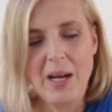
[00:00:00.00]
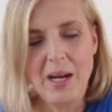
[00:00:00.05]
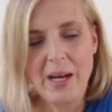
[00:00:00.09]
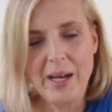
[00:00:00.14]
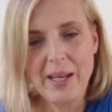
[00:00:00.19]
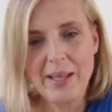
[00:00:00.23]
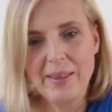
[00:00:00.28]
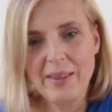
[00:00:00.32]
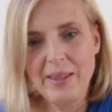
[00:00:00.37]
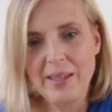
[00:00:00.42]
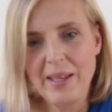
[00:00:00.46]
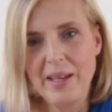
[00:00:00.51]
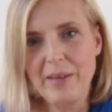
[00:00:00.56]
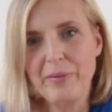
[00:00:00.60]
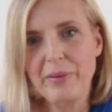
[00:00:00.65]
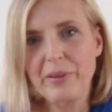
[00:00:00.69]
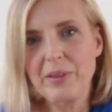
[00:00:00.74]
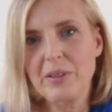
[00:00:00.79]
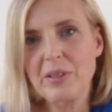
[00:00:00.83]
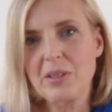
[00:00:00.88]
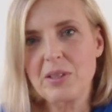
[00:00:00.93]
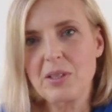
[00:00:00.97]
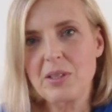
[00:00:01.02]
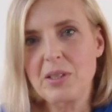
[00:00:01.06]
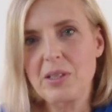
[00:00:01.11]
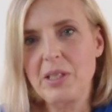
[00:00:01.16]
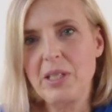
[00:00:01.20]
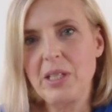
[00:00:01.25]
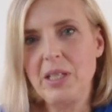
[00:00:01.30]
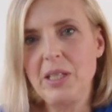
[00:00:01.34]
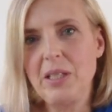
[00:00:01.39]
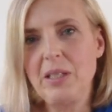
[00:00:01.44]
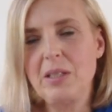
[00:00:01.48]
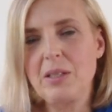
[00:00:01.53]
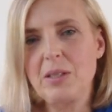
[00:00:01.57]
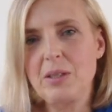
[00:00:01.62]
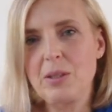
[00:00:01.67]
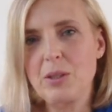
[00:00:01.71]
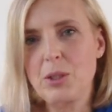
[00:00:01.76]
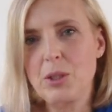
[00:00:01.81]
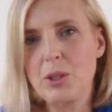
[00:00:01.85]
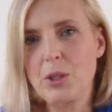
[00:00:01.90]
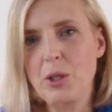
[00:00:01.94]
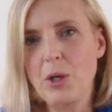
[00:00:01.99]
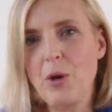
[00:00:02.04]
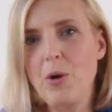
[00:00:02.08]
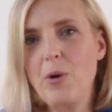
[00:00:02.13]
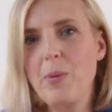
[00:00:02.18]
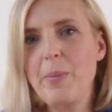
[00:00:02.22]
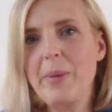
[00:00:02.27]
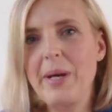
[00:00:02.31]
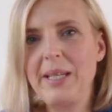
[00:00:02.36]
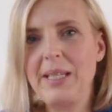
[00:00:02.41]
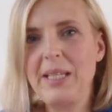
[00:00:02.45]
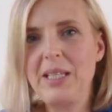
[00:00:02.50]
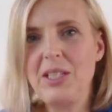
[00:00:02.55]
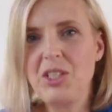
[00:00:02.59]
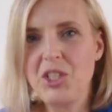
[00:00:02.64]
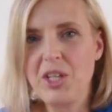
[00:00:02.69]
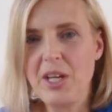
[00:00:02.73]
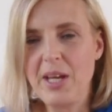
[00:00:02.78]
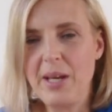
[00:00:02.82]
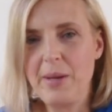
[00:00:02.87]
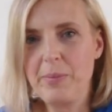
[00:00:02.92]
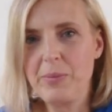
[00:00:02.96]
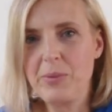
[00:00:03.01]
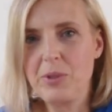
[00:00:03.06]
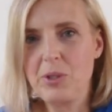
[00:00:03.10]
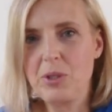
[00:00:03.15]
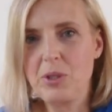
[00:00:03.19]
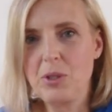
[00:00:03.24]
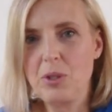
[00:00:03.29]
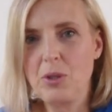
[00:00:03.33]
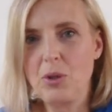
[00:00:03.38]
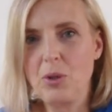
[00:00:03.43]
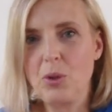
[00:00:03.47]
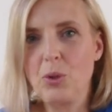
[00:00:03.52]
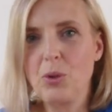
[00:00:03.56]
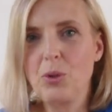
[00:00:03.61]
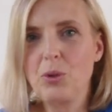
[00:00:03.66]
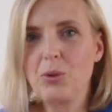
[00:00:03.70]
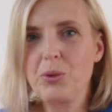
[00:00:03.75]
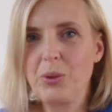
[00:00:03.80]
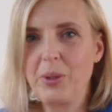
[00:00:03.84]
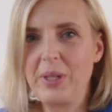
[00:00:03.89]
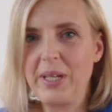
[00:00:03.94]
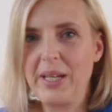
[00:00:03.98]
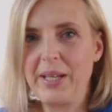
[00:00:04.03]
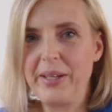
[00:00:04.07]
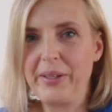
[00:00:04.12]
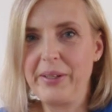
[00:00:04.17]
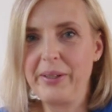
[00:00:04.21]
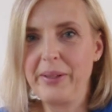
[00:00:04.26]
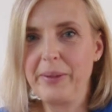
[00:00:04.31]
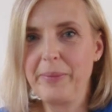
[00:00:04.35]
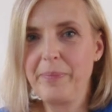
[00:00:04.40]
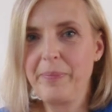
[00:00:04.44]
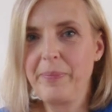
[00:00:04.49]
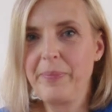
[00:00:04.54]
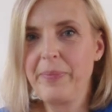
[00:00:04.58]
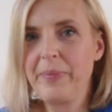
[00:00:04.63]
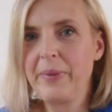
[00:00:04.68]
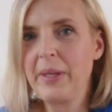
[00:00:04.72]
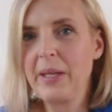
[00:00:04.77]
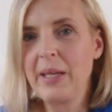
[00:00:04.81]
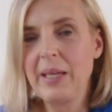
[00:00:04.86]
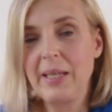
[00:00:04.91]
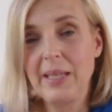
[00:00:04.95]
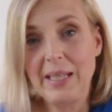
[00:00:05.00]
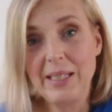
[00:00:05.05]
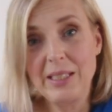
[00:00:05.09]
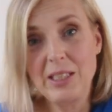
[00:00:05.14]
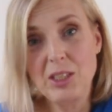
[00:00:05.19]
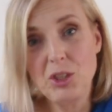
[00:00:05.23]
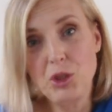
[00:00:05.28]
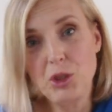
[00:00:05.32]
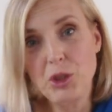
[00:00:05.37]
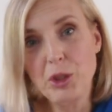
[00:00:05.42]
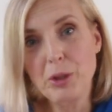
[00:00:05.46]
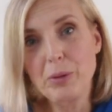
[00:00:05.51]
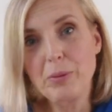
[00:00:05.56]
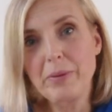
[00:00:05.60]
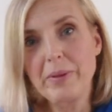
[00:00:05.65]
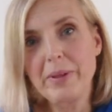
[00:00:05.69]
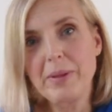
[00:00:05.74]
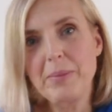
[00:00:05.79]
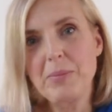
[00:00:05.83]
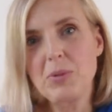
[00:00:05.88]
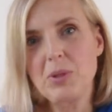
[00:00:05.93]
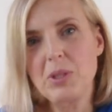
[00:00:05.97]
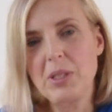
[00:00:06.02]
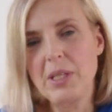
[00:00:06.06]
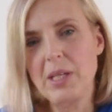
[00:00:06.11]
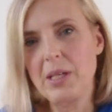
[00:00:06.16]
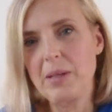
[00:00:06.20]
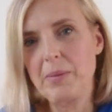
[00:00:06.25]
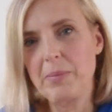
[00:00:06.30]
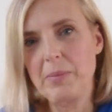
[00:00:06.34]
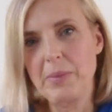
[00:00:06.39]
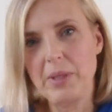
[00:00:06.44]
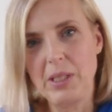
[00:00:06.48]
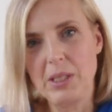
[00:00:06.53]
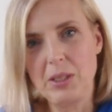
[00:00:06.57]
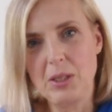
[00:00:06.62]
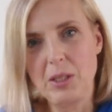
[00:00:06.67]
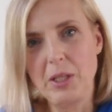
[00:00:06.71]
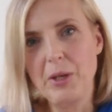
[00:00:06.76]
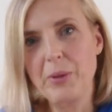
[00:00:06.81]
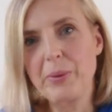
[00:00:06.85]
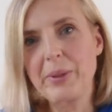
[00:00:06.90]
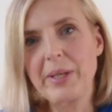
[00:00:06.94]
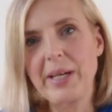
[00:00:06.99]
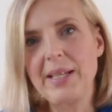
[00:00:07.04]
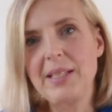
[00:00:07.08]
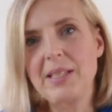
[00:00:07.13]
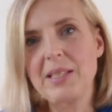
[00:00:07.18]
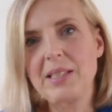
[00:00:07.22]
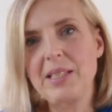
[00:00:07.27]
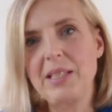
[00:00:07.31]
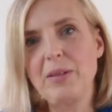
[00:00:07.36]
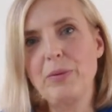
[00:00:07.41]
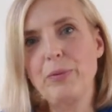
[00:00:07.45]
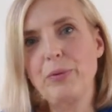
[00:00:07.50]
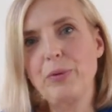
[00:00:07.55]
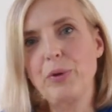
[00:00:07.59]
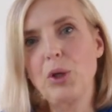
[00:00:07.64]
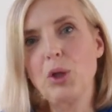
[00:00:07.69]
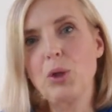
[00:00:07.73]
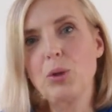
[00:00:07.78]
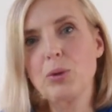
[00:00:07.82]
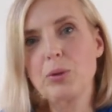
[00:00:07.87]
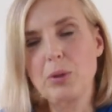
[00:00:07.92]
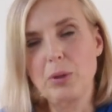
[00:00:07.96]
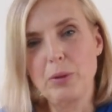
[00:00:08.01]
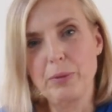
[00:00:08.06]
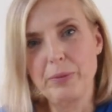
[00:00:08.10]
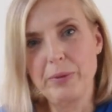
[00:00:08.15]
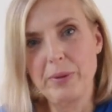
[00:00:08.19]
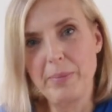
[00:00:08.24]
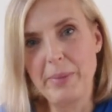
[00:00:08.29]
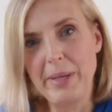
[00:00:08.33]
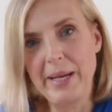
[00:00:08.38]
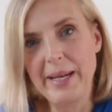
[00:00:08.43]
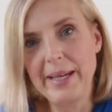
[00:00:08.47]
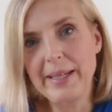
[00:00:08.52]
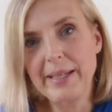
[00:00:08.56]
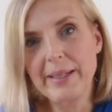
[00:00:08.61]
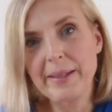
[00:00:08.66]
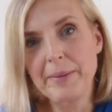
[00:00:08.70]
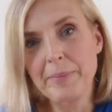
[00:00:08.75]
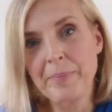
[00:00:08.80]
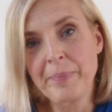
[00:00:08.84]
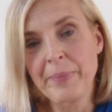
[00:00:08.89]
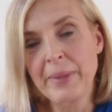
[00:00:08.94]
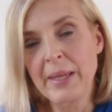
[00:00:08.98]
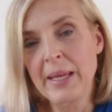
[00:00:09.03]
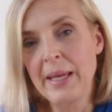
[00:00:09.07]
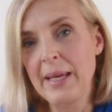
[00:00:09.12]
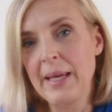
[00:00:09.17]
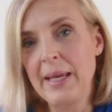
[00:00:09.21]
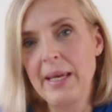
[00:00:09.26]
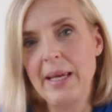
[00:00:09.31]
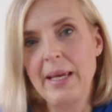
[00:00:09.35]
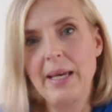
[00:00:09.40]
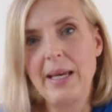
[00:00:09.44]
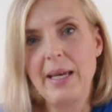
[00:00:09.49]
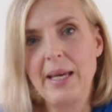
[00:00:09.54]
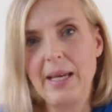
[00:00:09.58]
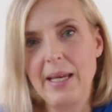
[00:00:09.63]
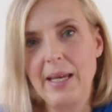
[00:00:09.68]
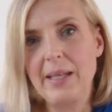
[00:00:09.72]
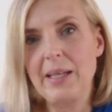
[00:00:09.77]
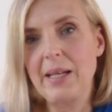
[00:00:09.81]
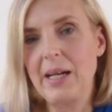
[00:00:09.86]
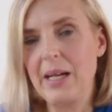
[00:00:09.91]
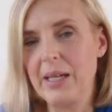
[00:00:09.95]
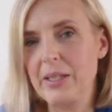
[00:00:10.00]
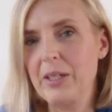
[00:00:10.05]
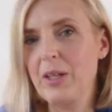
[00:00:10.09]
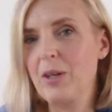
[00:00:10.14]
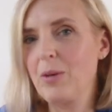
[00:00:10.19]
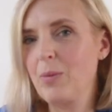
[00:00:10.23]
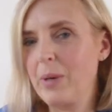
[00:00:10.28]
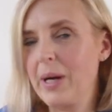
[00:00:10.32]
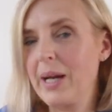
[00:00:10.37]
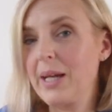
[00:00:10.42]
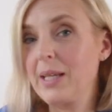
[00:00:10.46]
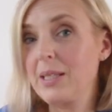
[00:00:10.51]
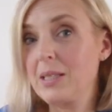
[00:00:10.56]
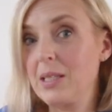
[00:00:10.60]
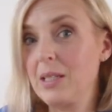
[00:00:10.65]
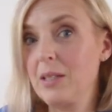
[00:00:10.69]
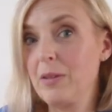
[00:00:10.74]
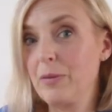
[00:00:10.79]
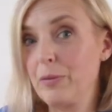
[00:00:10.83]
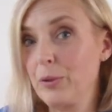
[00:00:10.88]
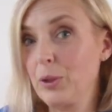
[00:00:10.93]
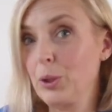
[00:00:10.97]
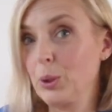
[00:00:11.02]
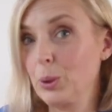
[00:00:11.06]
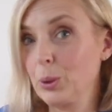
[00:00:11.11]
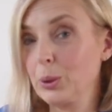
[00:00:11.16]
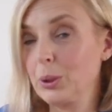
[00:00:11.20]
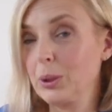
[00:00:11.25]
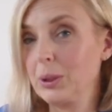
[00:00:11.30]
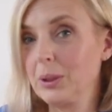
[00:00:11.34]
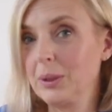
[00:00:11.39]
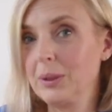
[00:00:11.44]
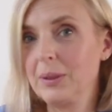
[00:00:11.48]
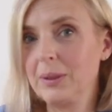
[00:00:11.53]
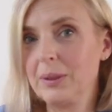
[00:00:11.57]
I had never seen so many gems all together. And this jewelry museum is located in the vault of the bank, and I know why it's in the vault.